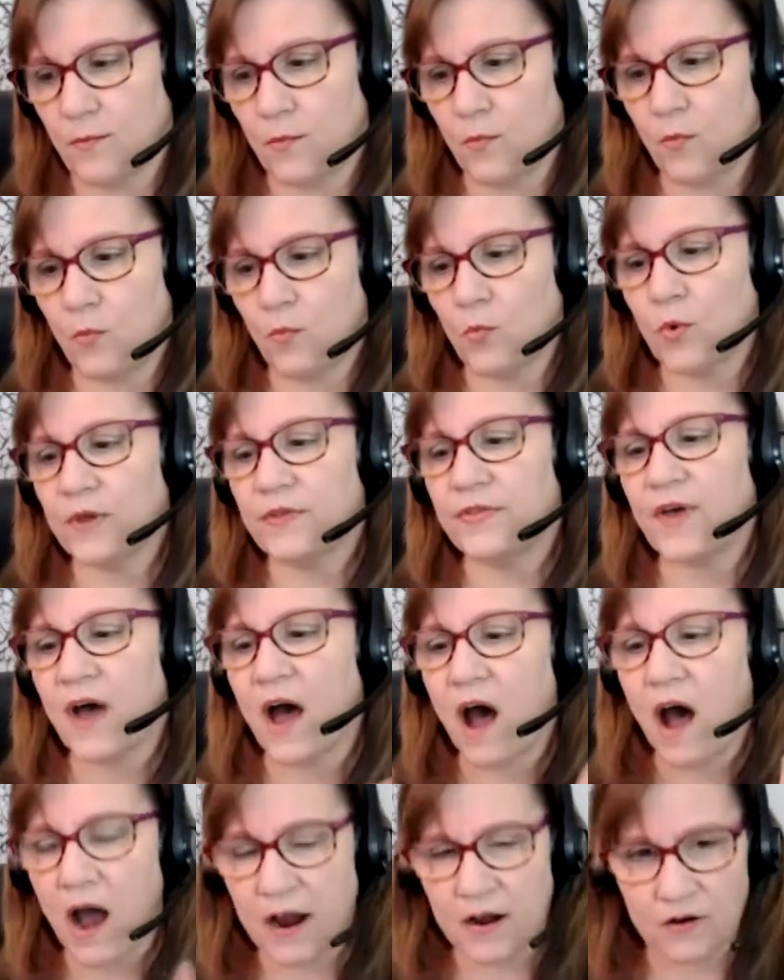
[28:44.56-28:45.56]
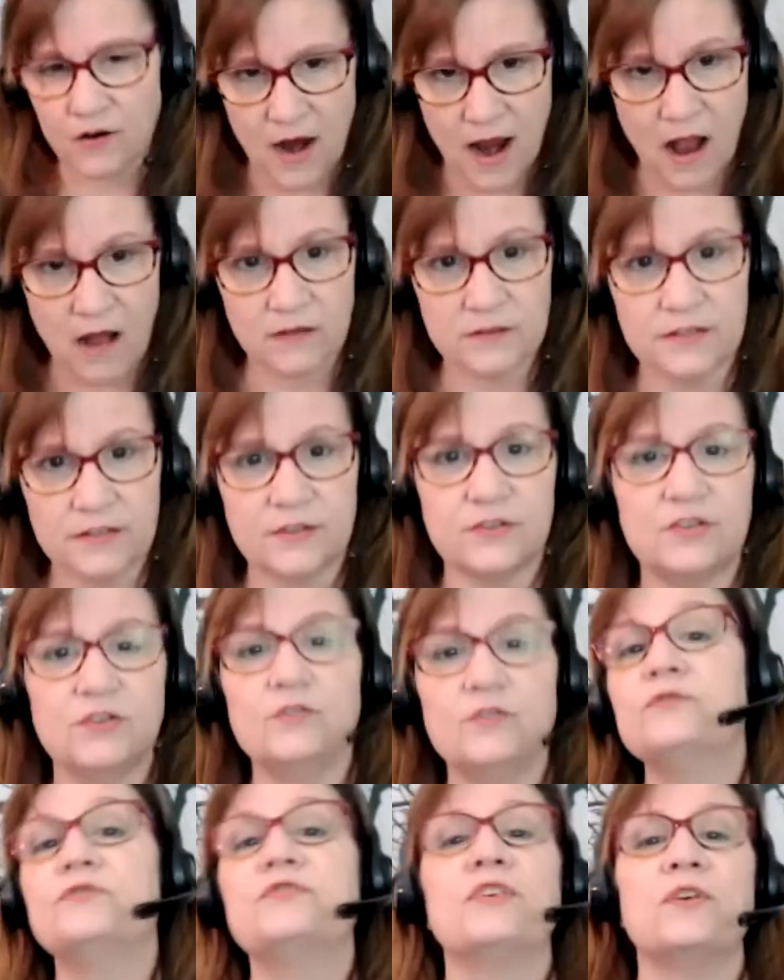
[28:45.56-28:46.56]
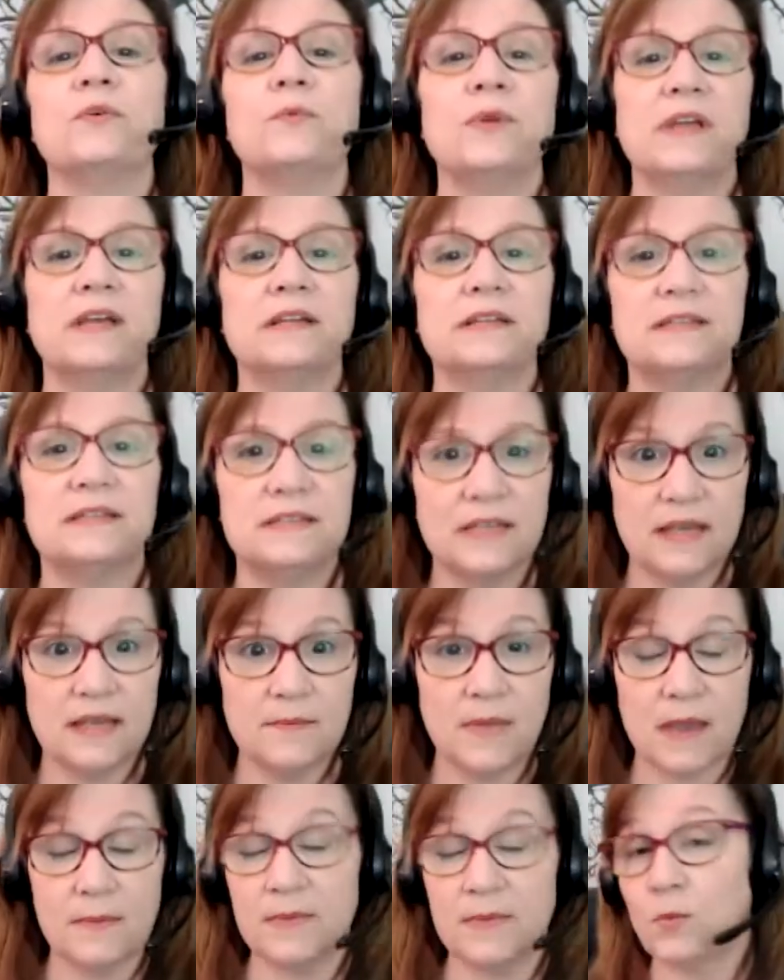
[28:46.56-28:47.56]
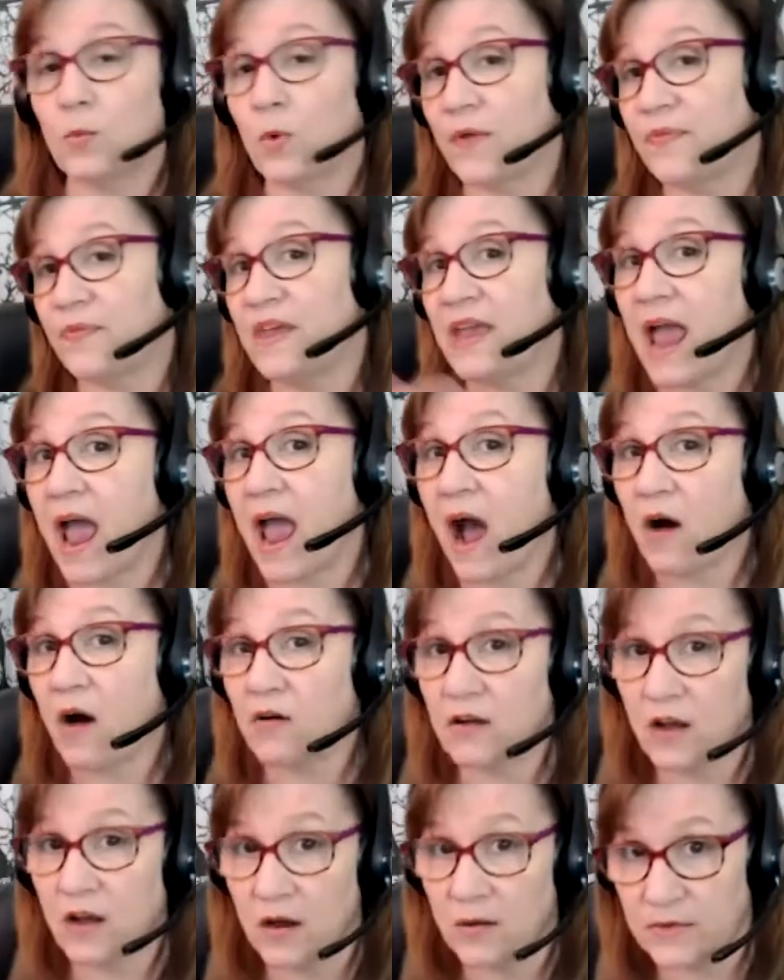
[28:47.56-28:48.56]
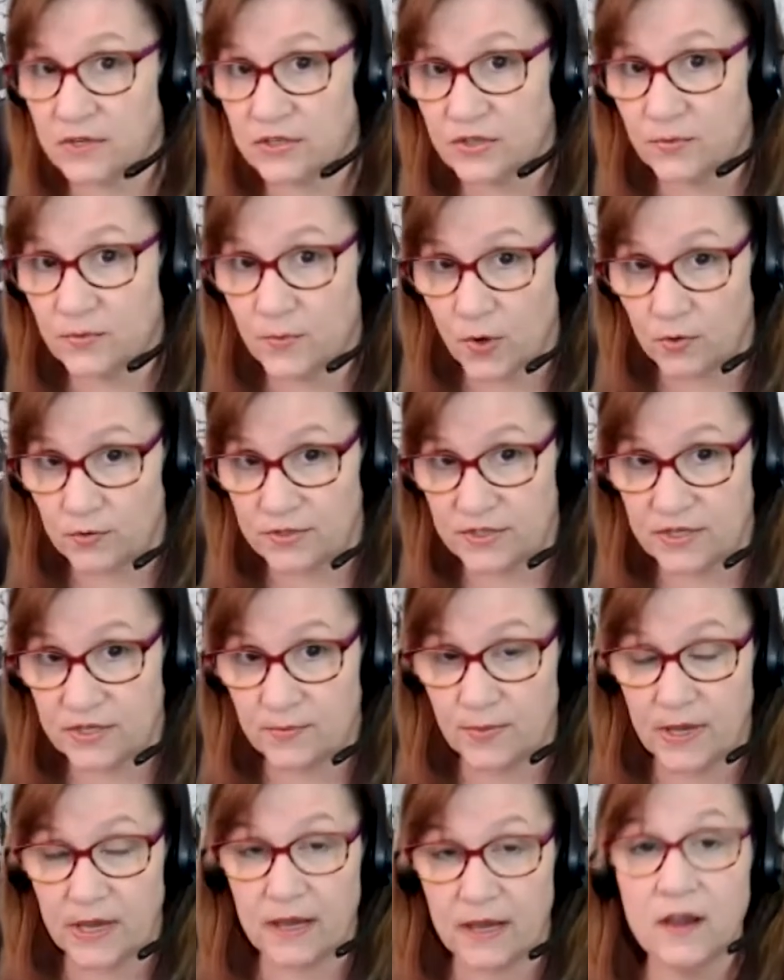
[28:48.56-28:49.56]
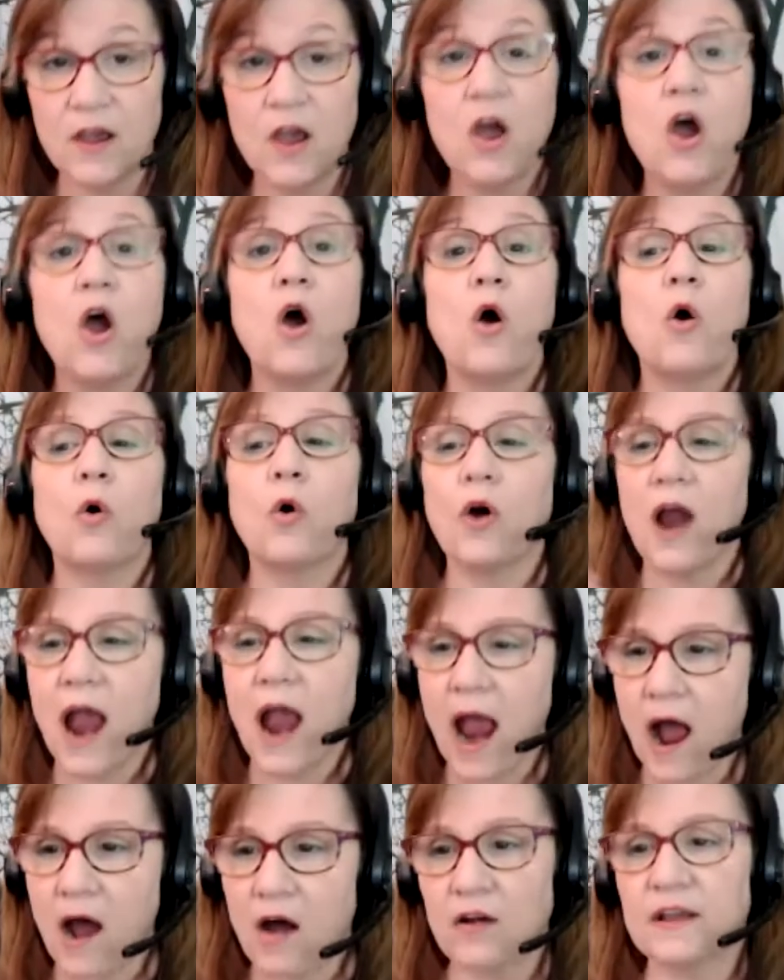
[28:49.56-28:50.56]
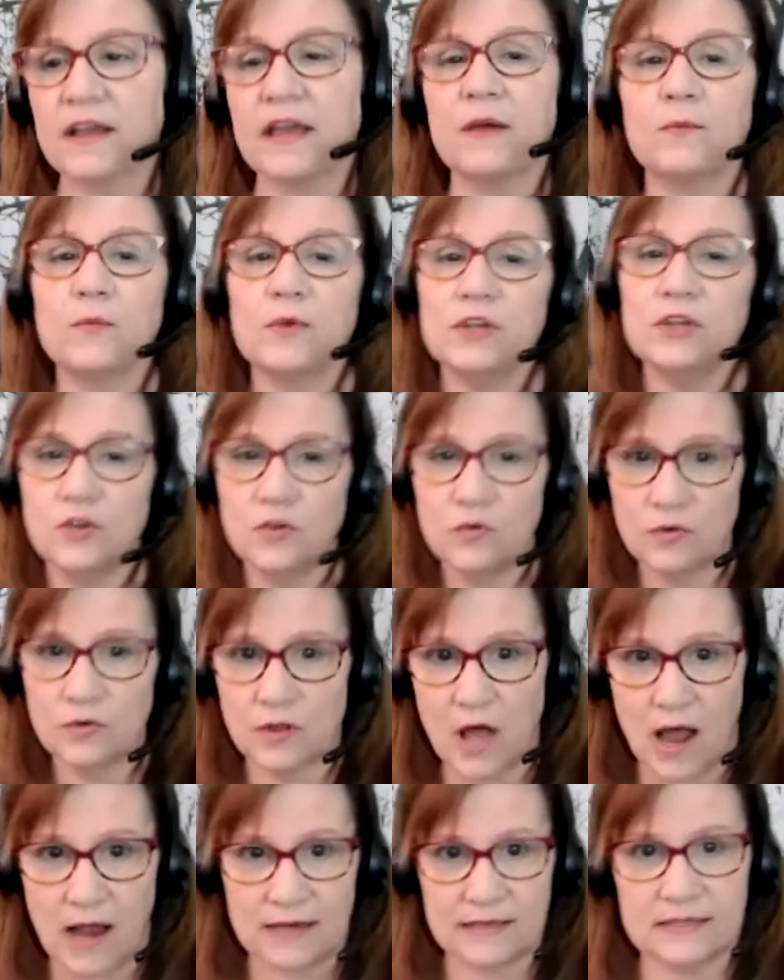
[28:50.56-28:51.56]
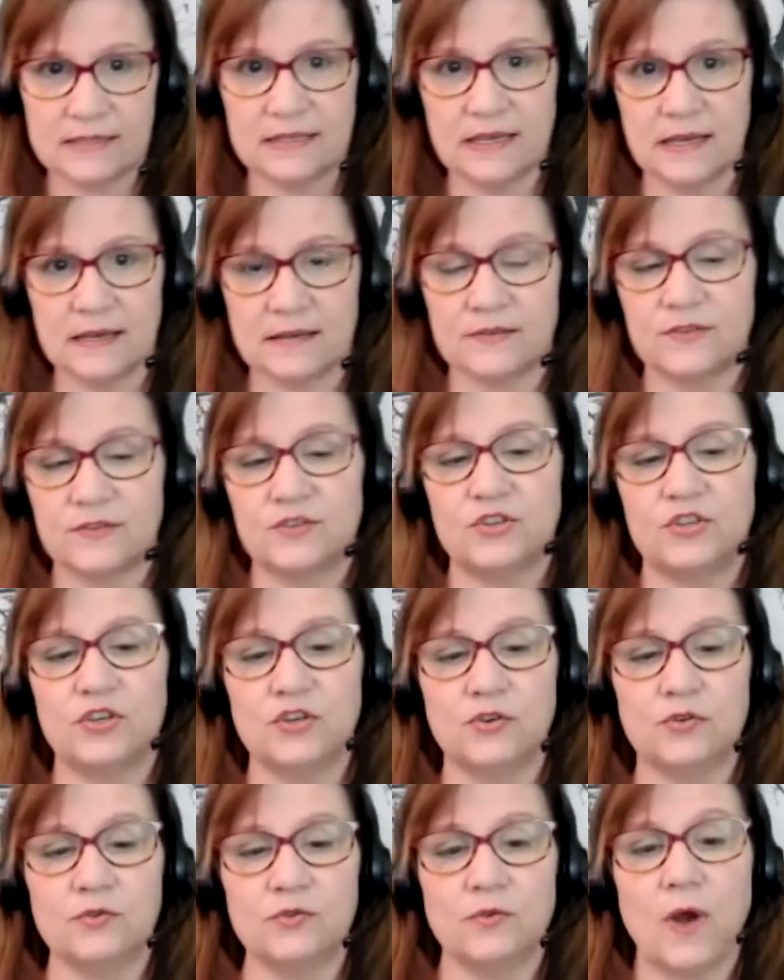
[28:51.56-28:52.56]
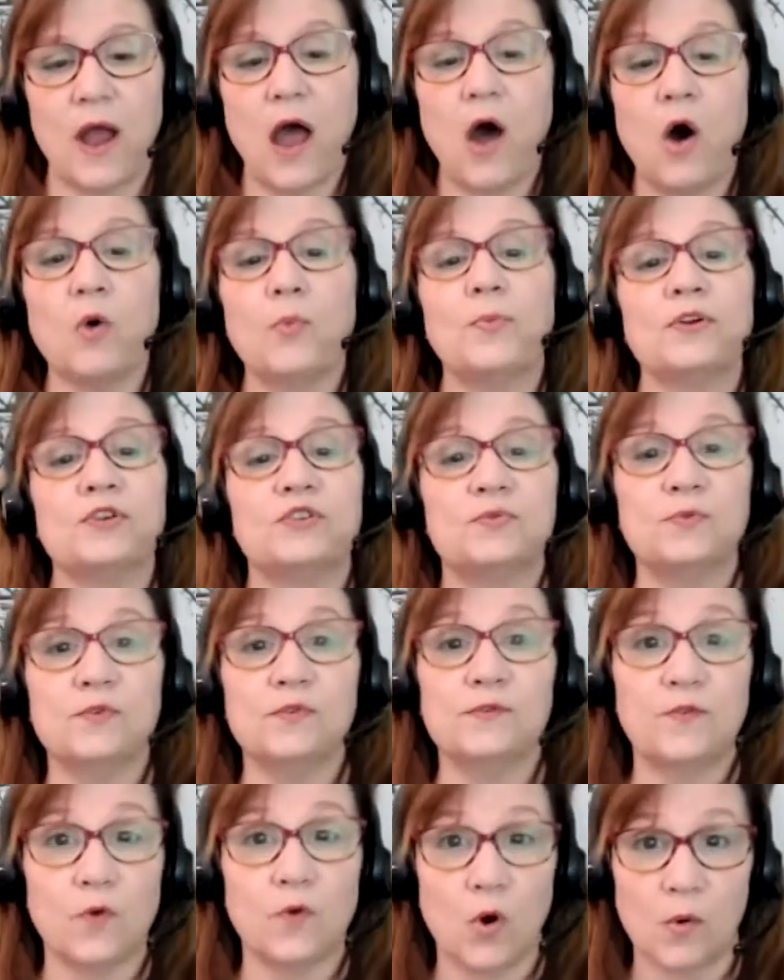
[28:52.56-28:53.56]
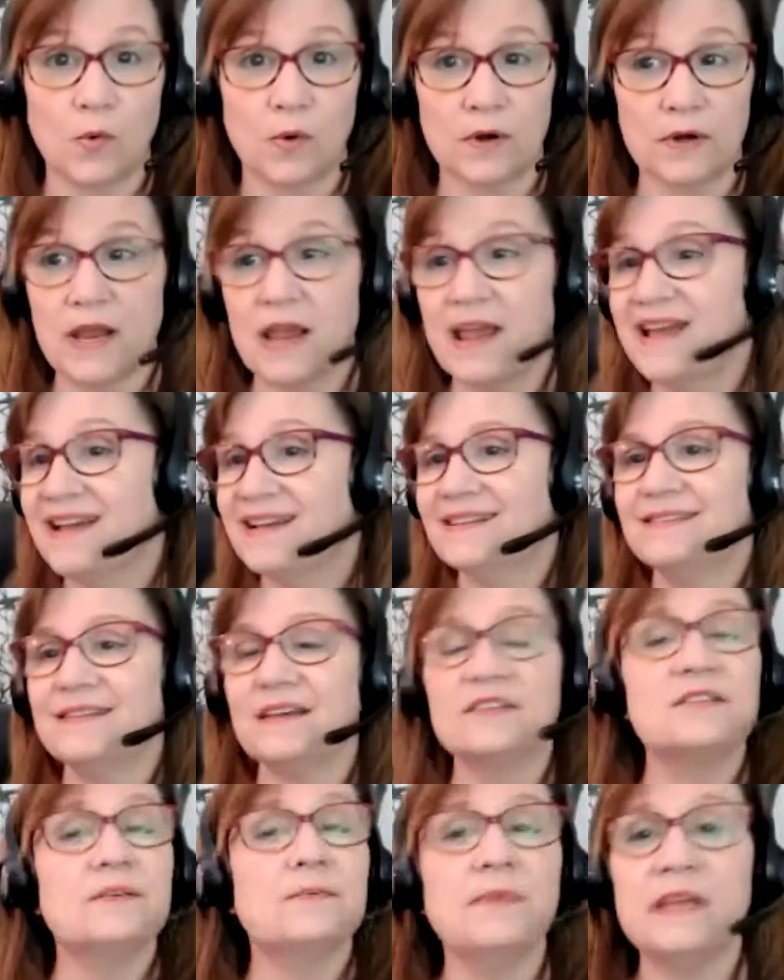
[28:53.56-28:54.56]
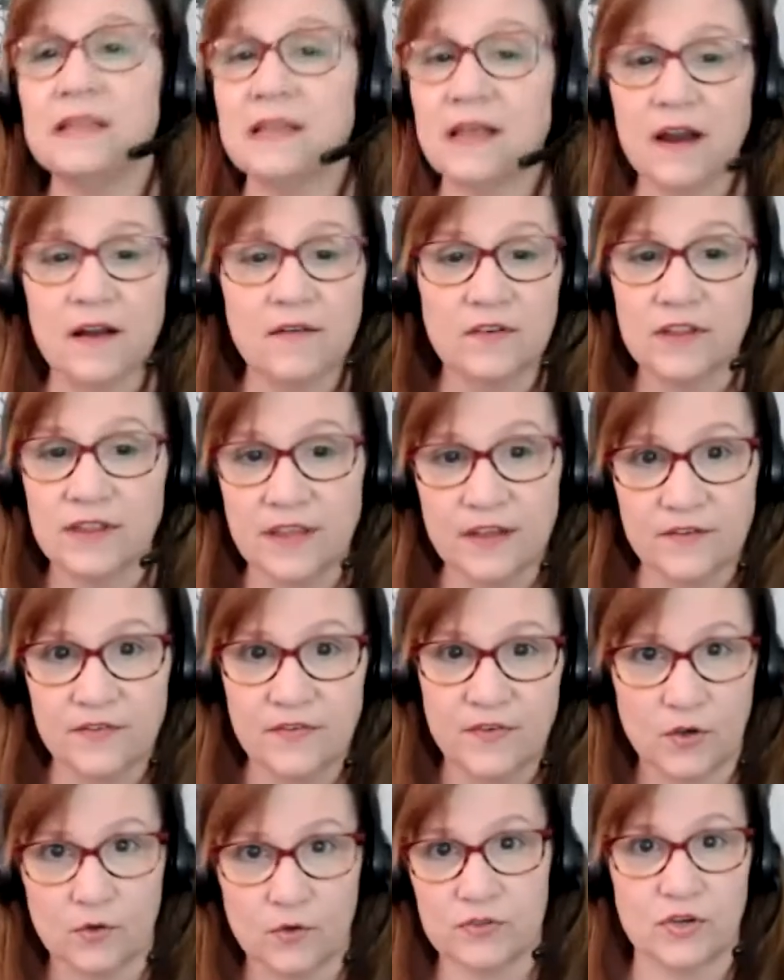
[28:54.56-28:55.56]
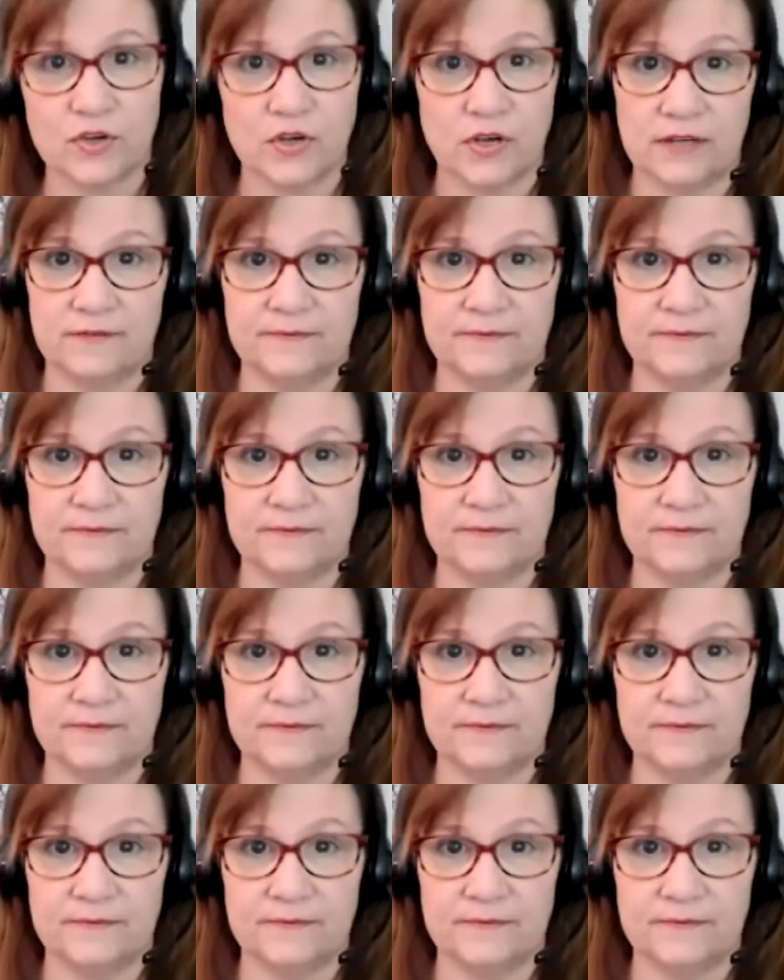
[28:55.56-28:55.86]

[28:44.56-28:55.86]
with a higher altitude so that we can see maybe what the outcome is supposed to be, or how can we utilize this to help us move forward. Doesn't mean that everything feels good.